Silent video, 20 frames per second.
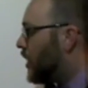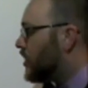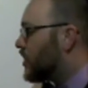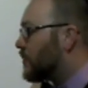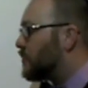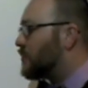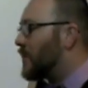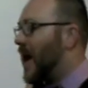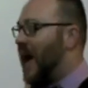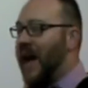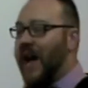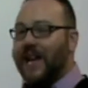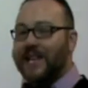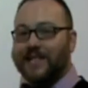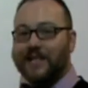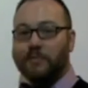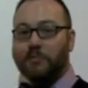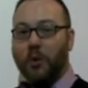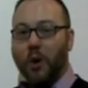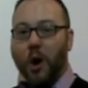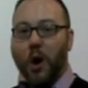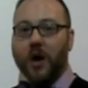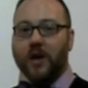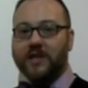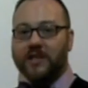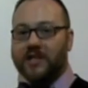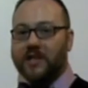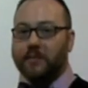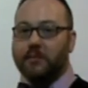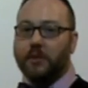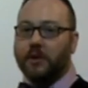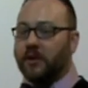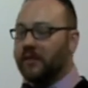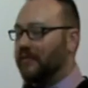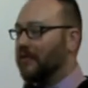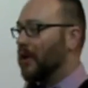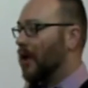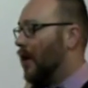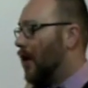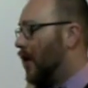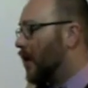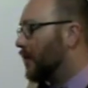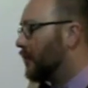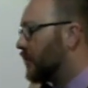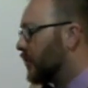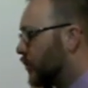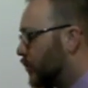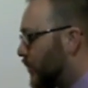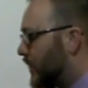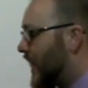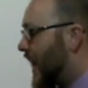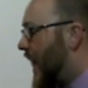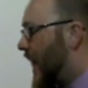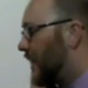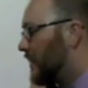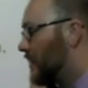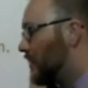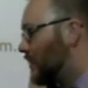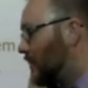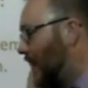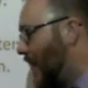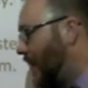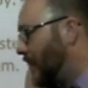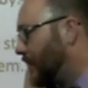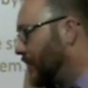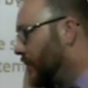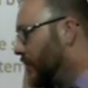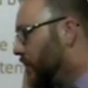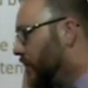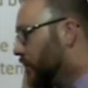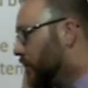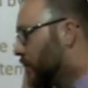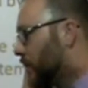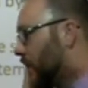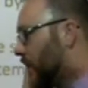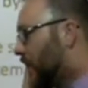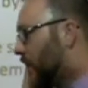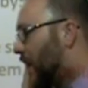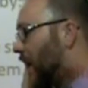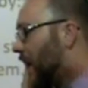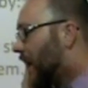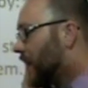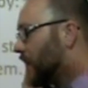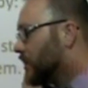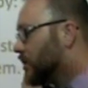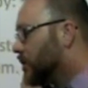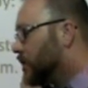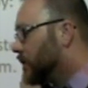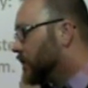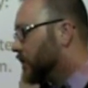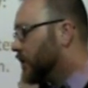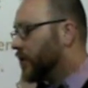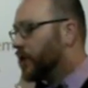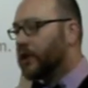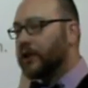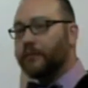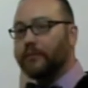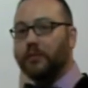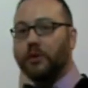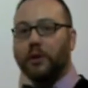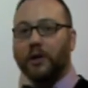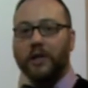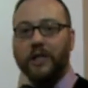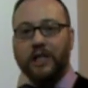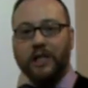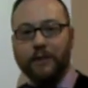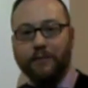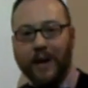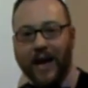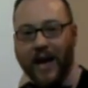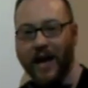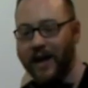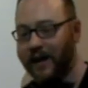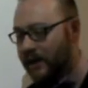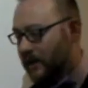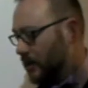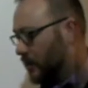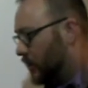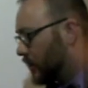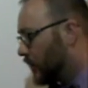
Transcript: The past participle of laufe, we take the E away, add a GE, and put an E back.